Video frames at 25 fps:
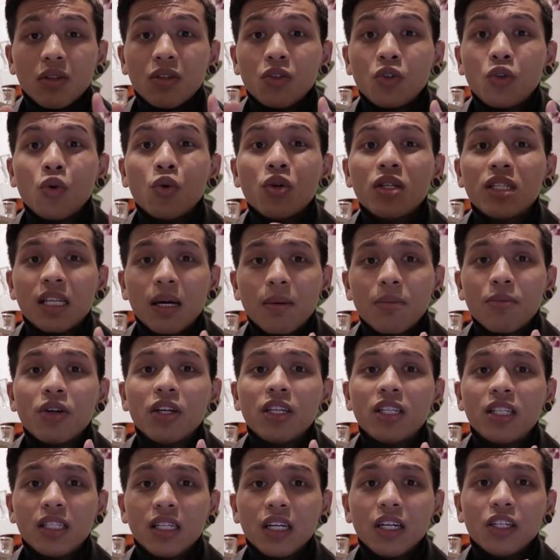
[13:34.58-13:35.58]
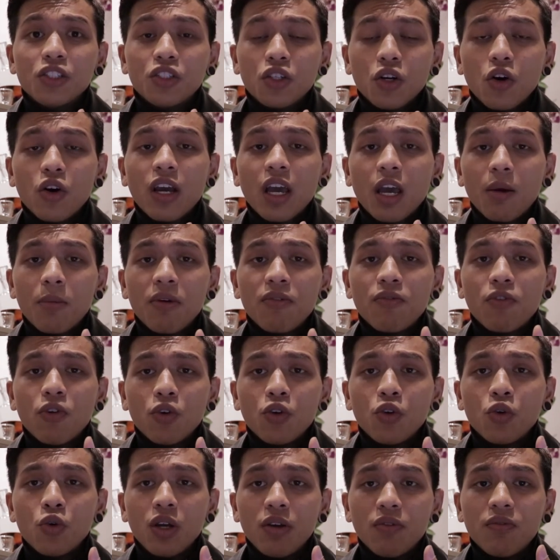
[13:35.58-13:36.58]
do some research, okay, before
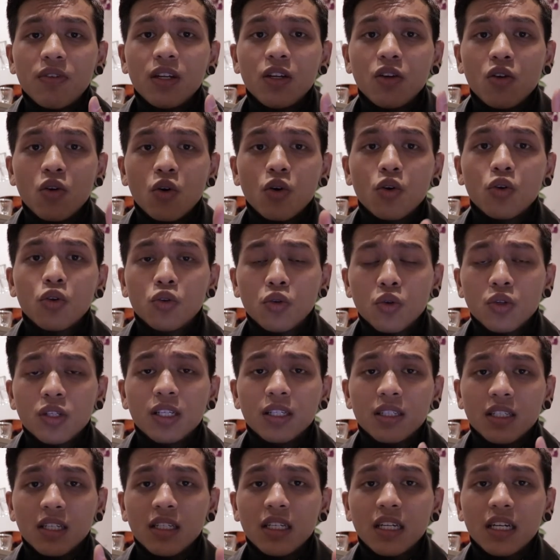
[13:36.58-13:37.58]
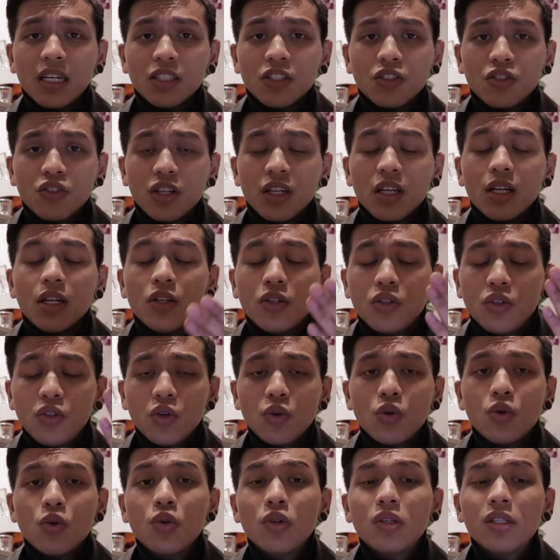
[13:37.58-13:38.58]
you even go to a certain country.
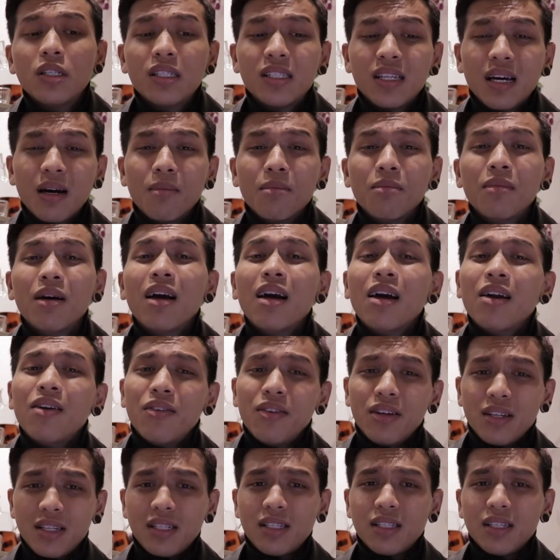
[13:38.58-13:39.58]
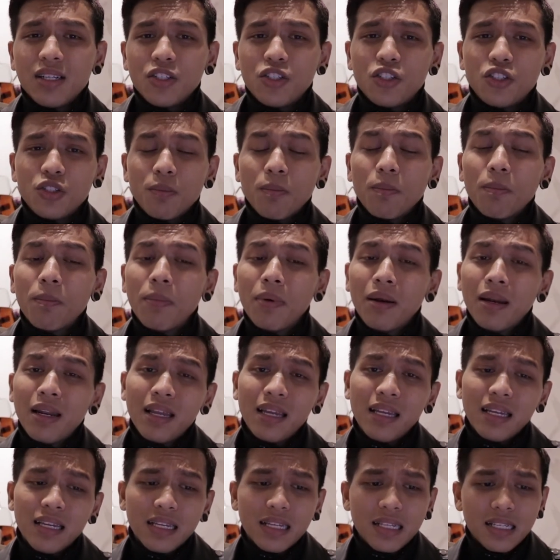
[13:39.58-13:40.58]
Do some research,
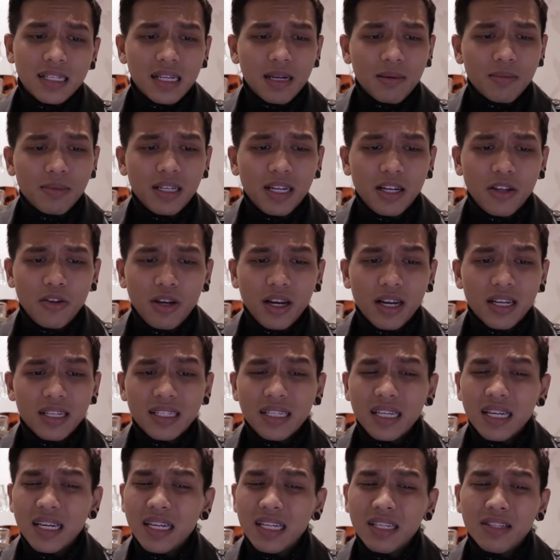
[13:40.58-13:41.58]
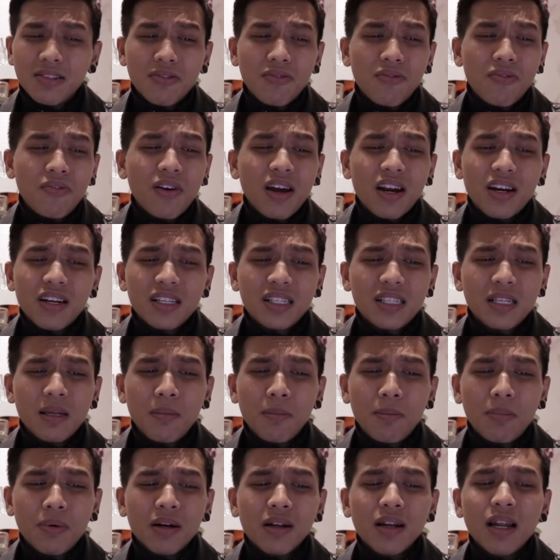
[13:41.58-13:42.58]
please. I'm telling you guys, it is very
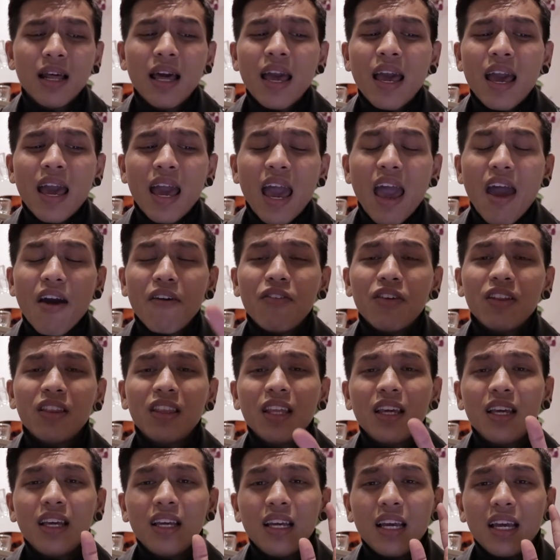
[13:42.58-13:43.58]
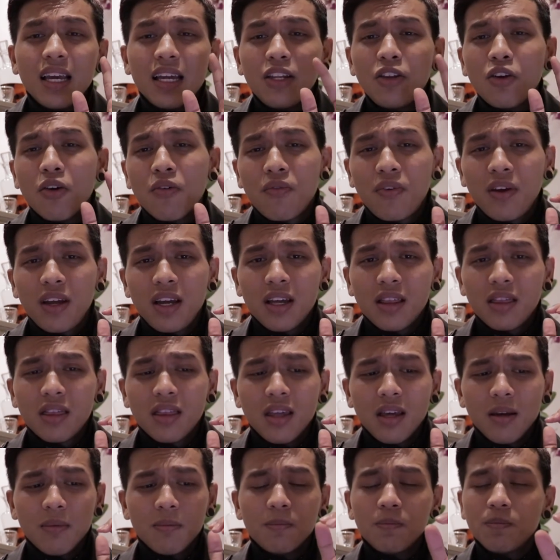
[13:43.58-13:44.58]
simple. Everything in your
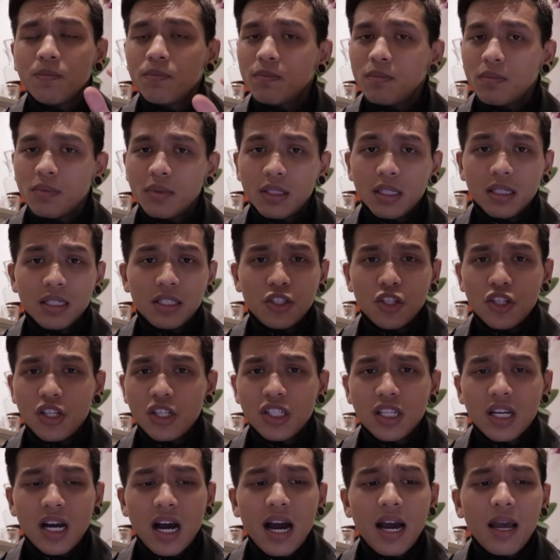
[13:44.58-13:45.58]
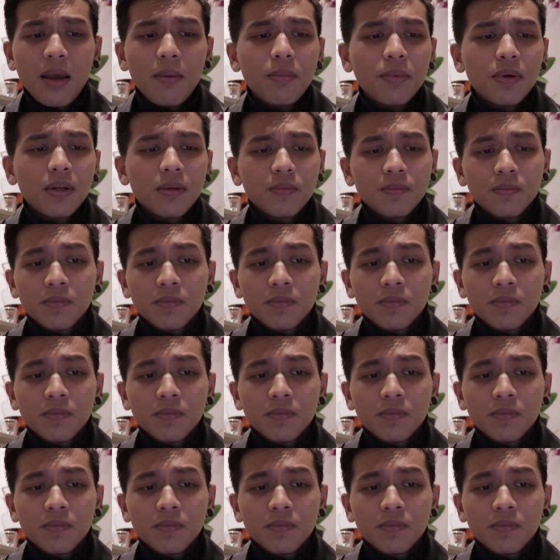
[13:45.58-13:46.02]
fingertip. Just type